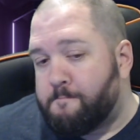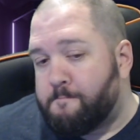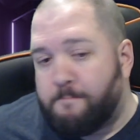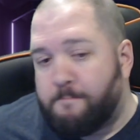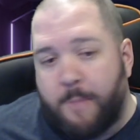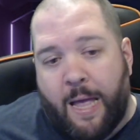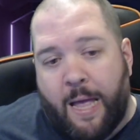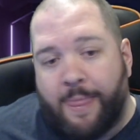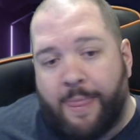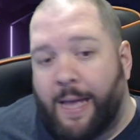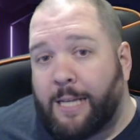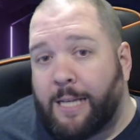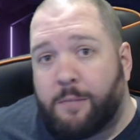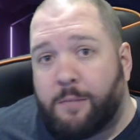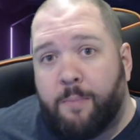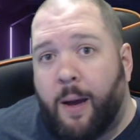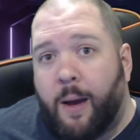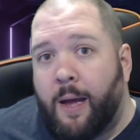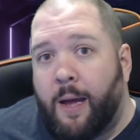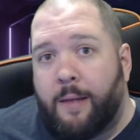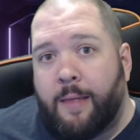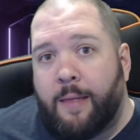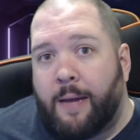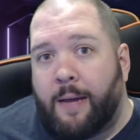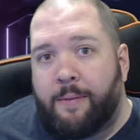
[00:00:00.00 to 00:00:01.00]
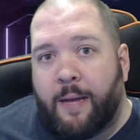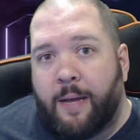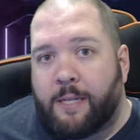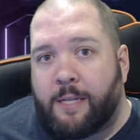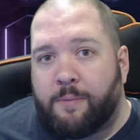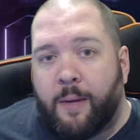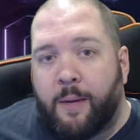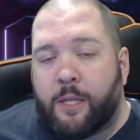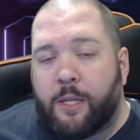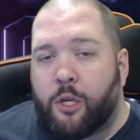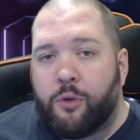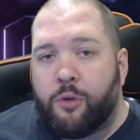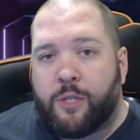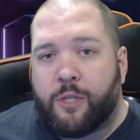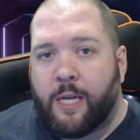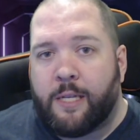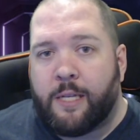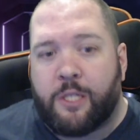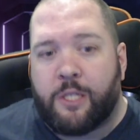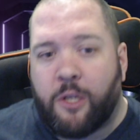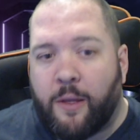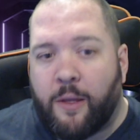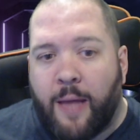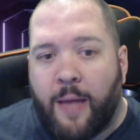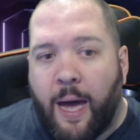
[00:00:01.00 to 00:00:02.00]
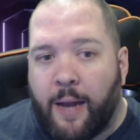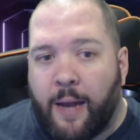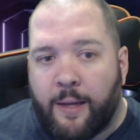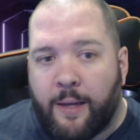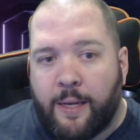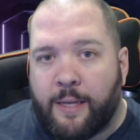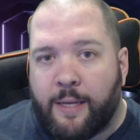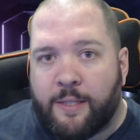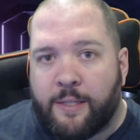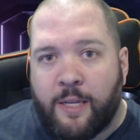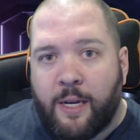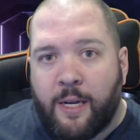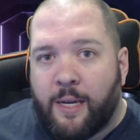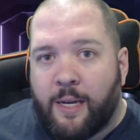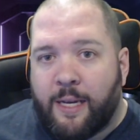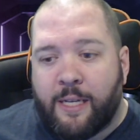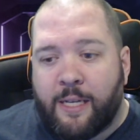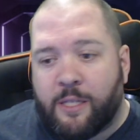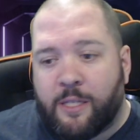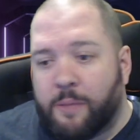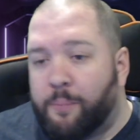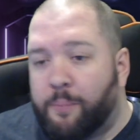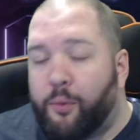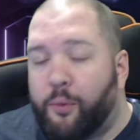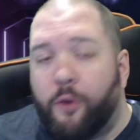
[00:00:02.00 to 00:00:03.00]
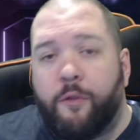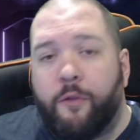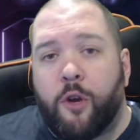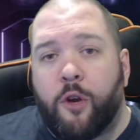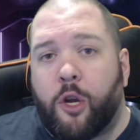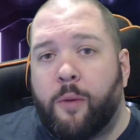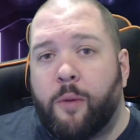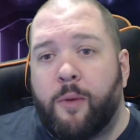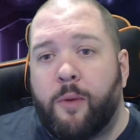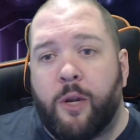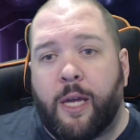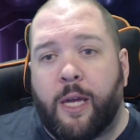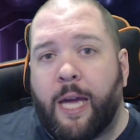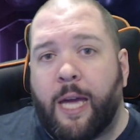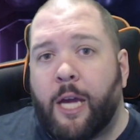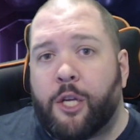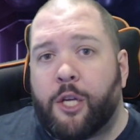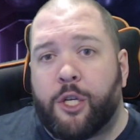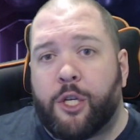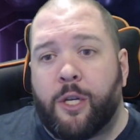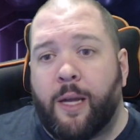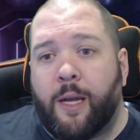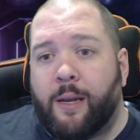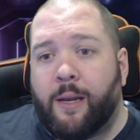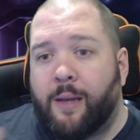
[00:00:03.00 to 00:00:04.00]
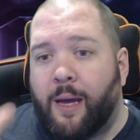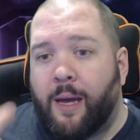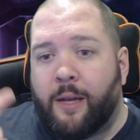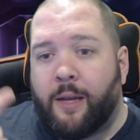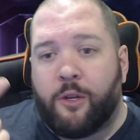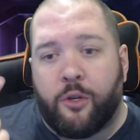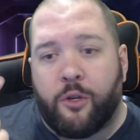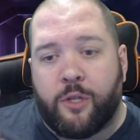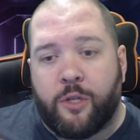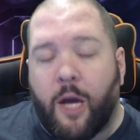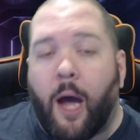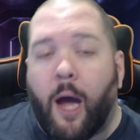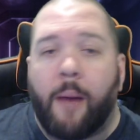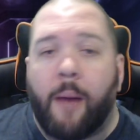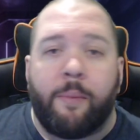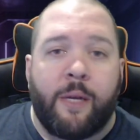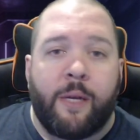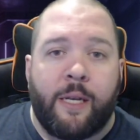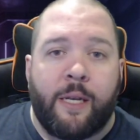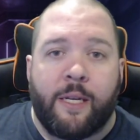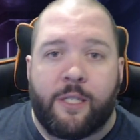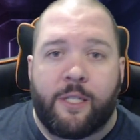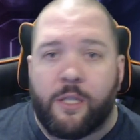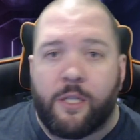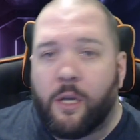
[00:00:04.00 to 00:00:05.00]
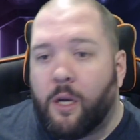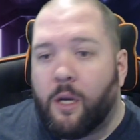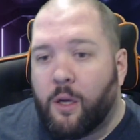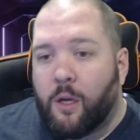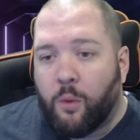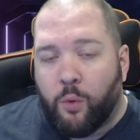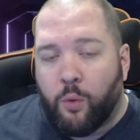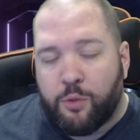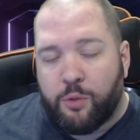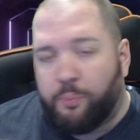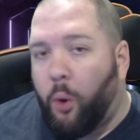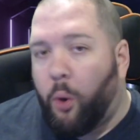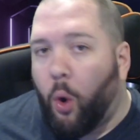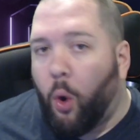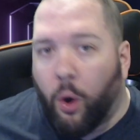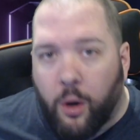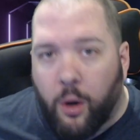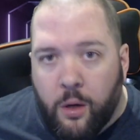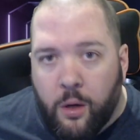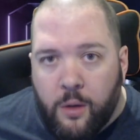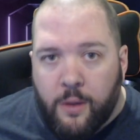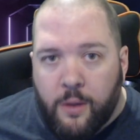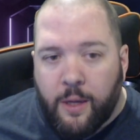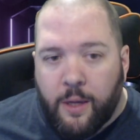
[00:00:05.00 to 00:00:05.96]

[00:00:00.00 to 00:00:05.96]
That's my 2 cents on that. Is improve your communication, and your timeliness was poor.